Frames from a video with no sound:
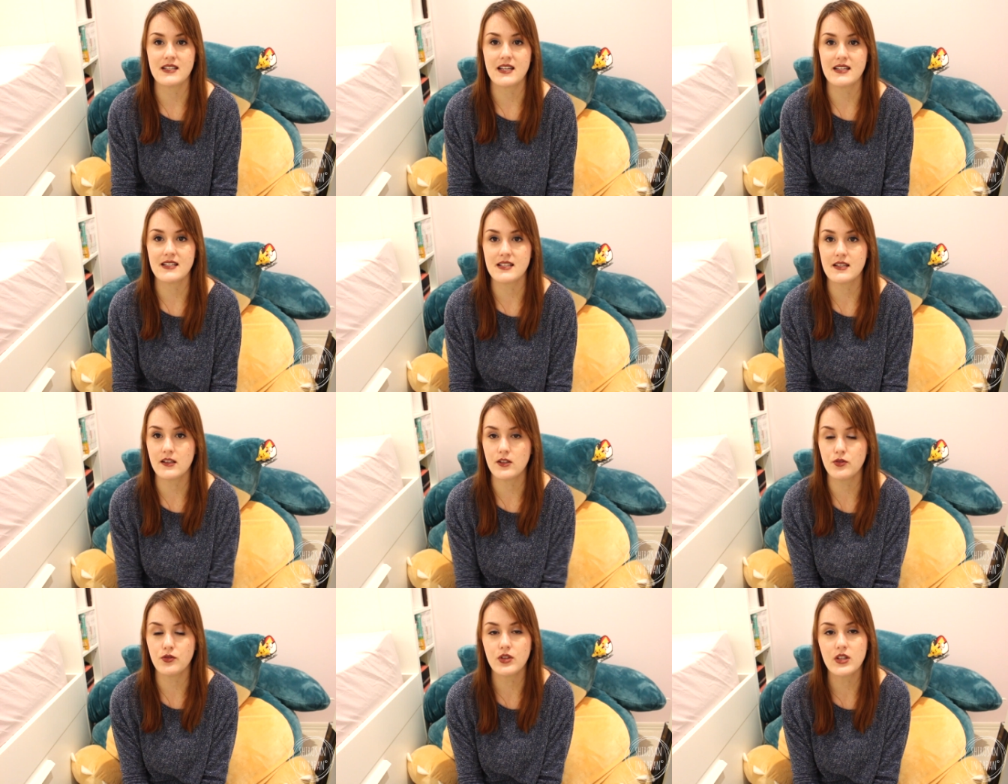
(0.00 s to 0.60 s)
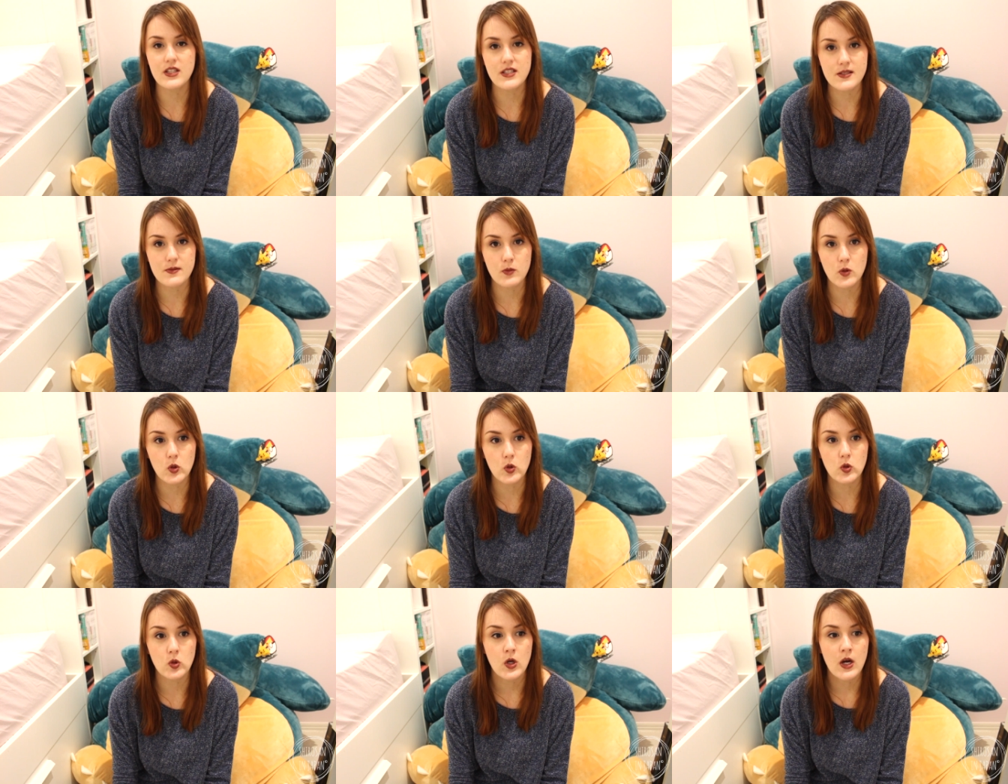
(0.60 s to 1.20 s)
Take something really
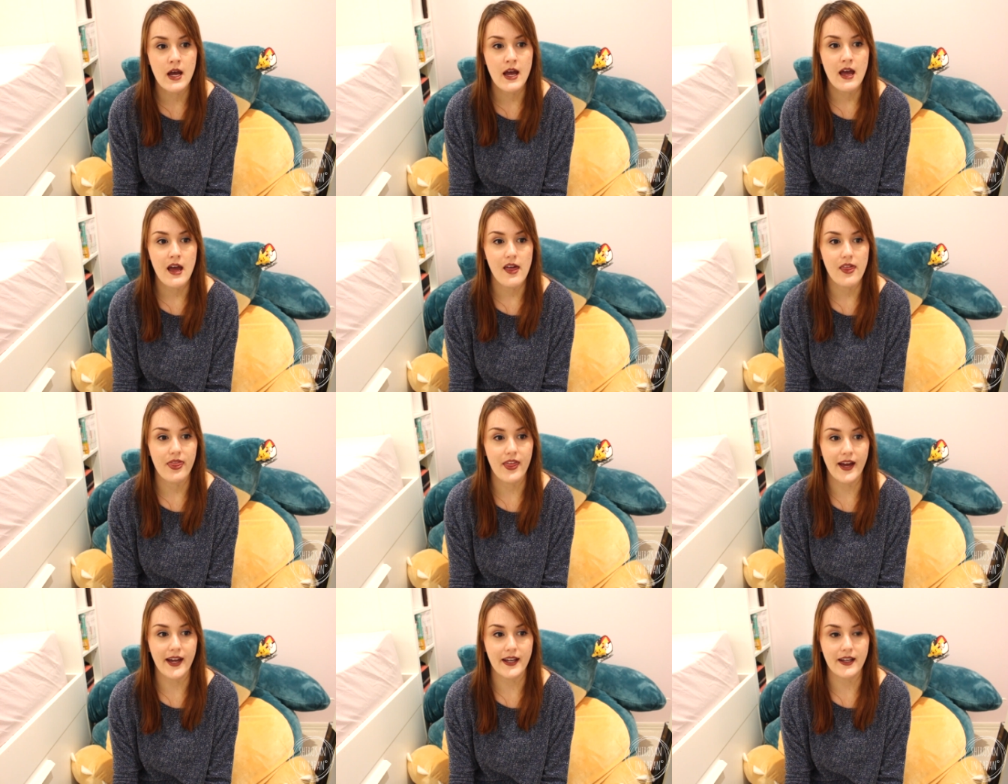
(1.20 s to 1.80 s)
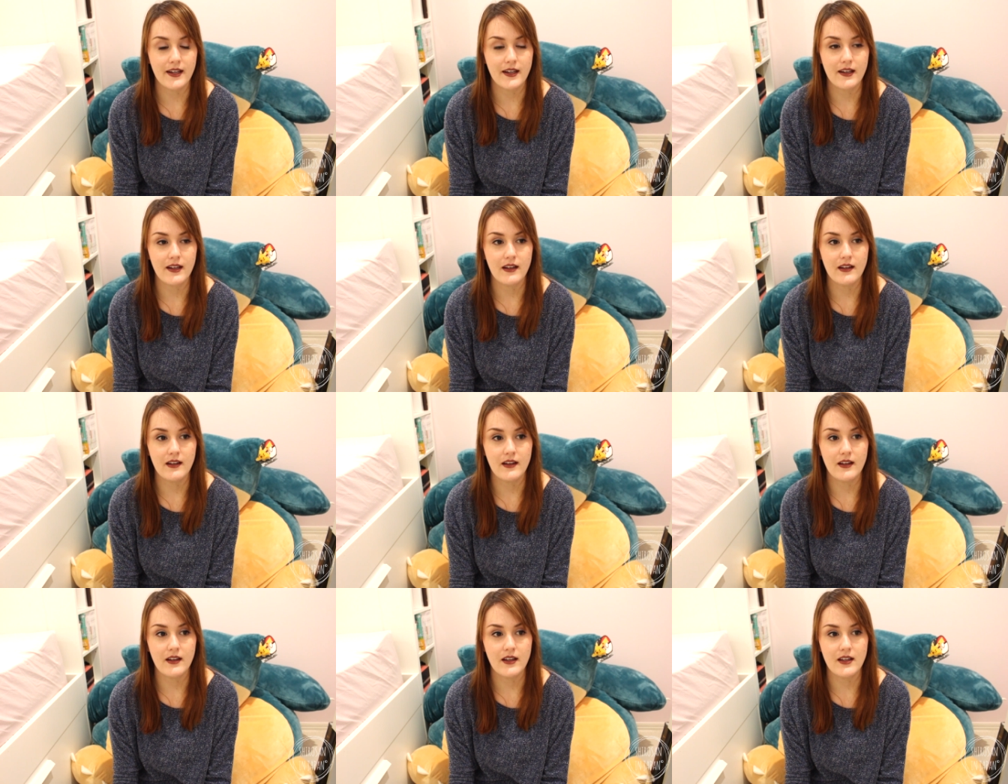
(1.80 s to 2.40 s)
small that
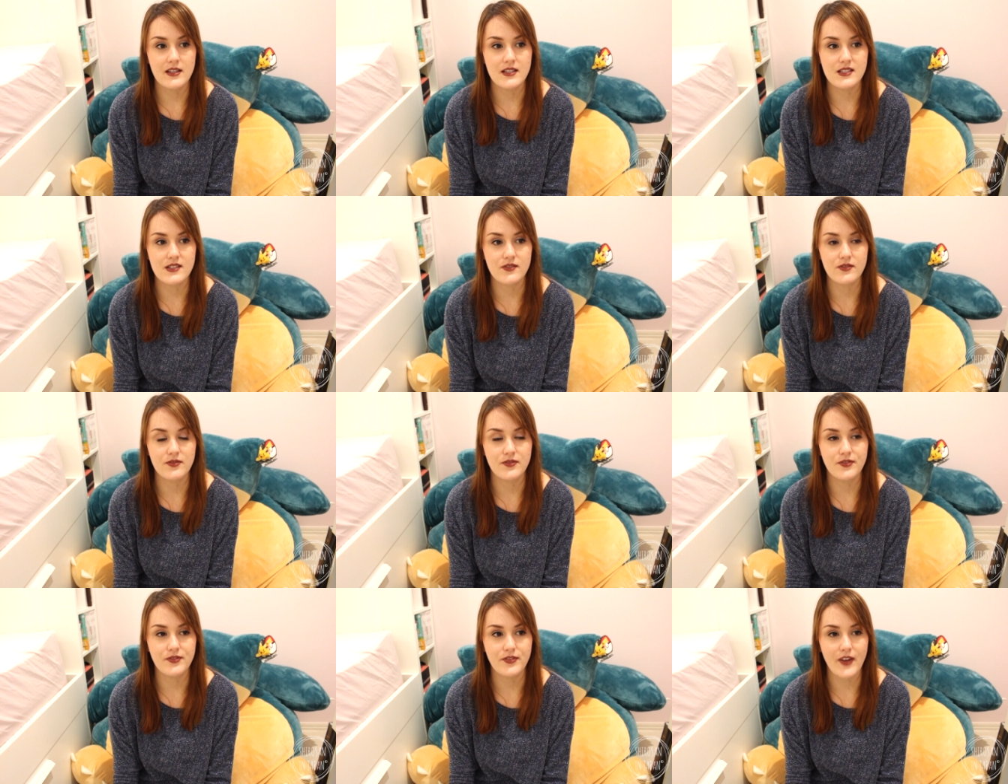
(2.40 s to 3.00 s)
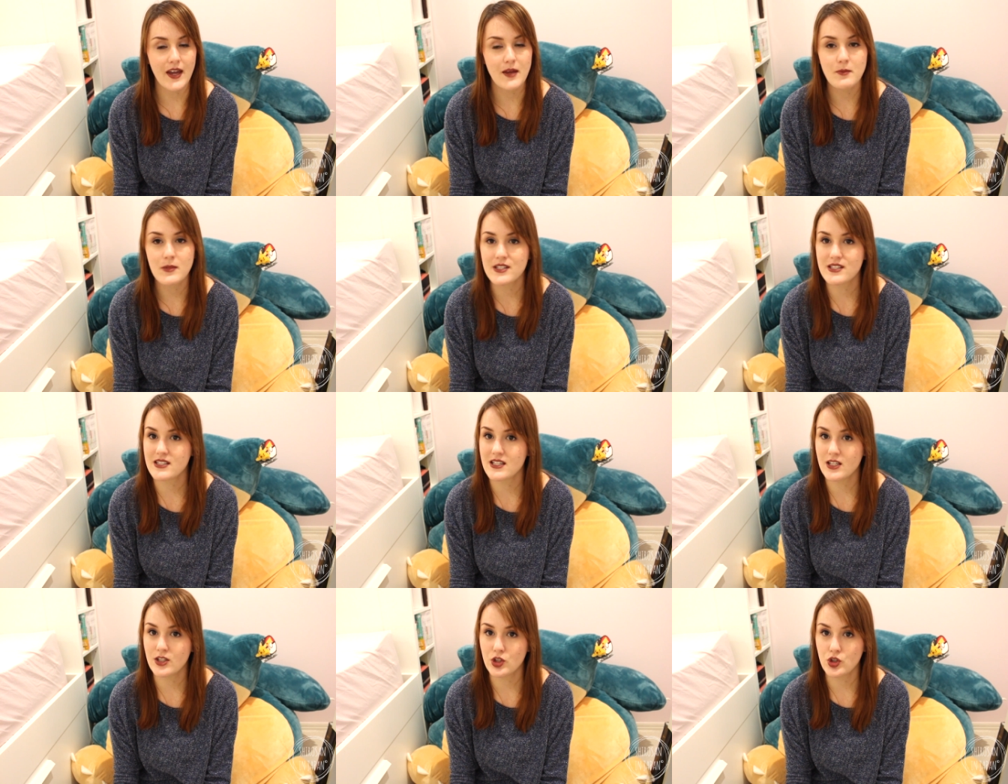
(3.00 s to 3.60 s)
is
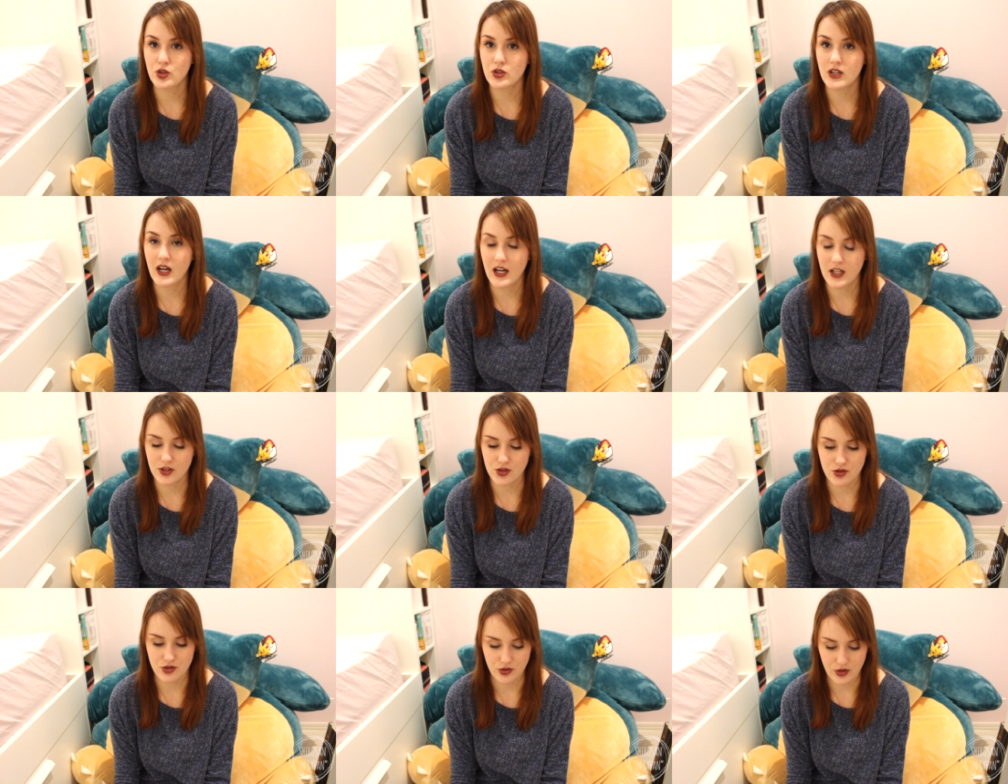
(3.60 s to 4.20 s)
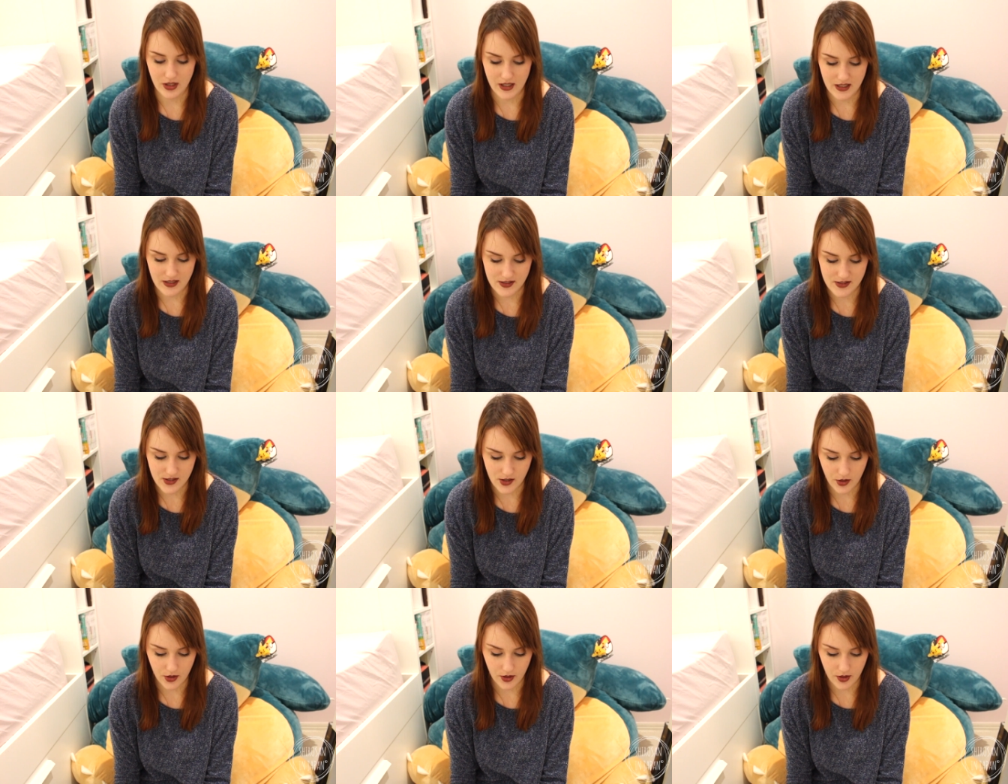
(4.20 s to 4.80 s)
famous in your country.
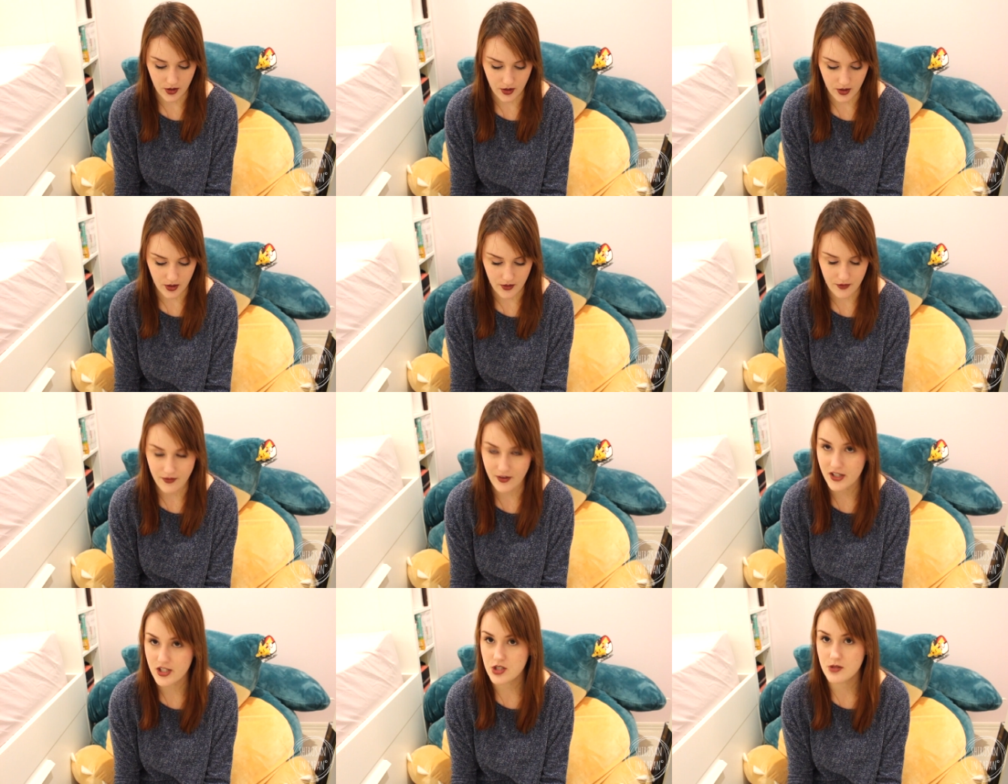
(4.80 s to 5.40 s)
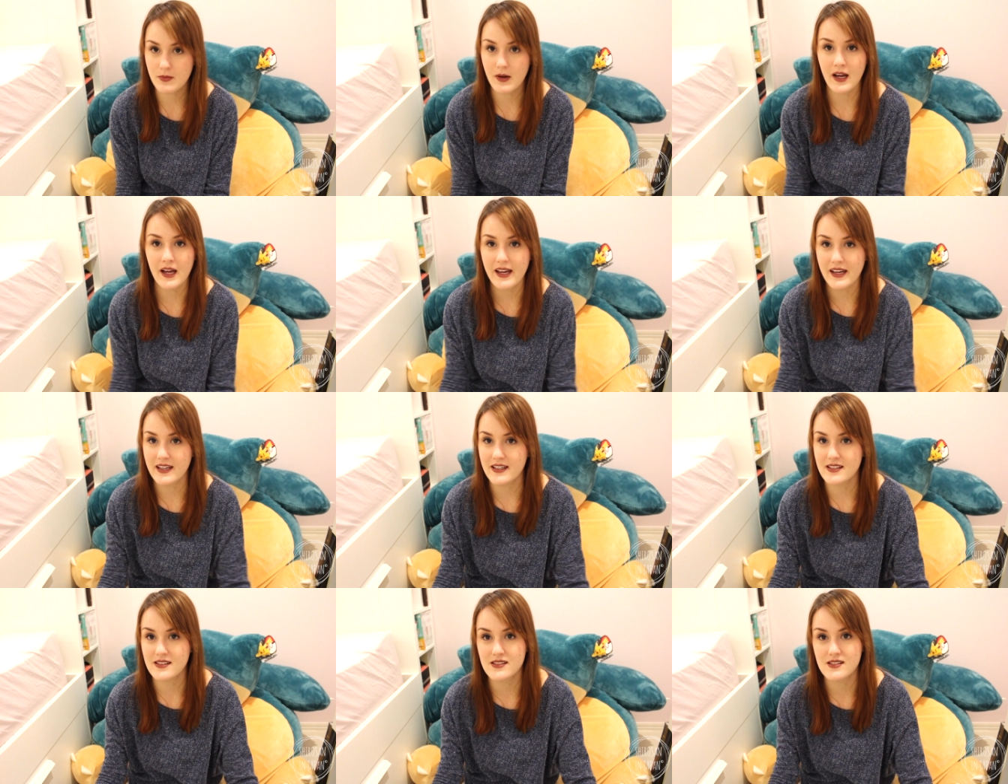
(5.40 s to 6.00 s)
So
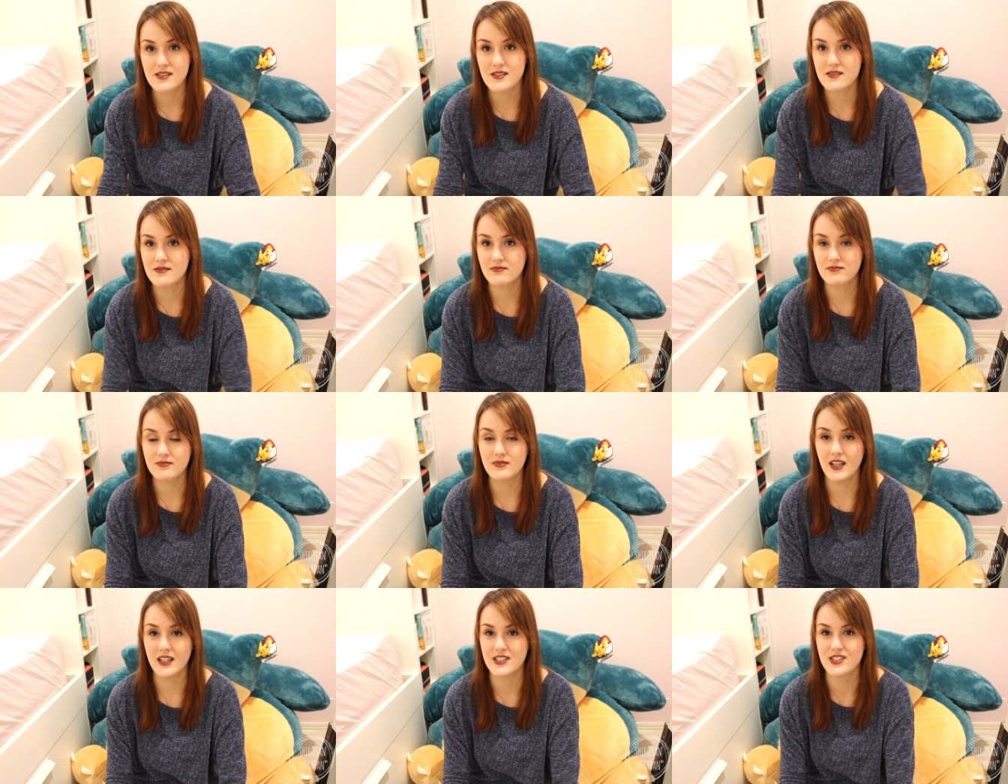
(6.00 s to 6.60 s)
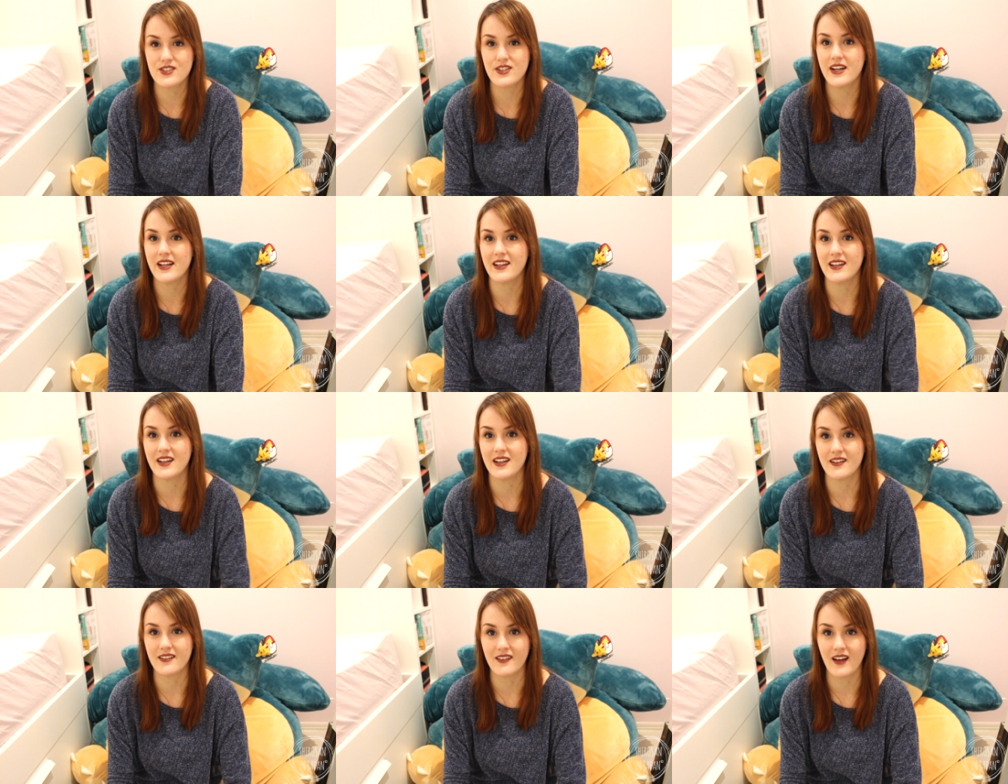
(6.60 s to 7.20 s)
Vegemite is
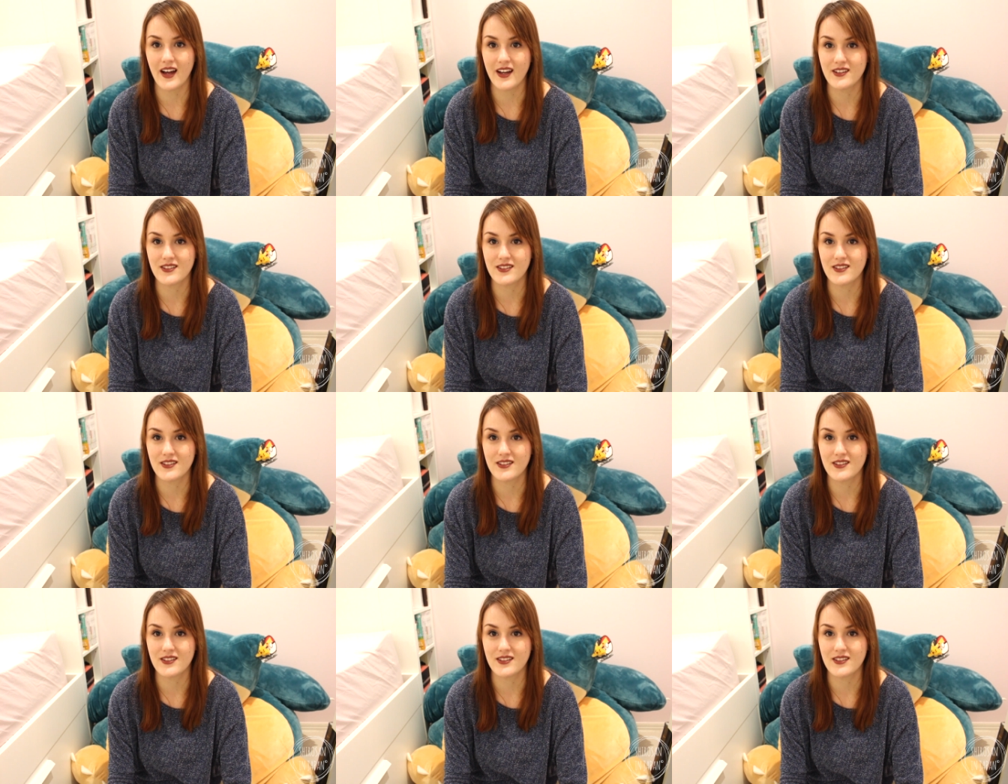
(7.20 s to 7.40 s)
Australian.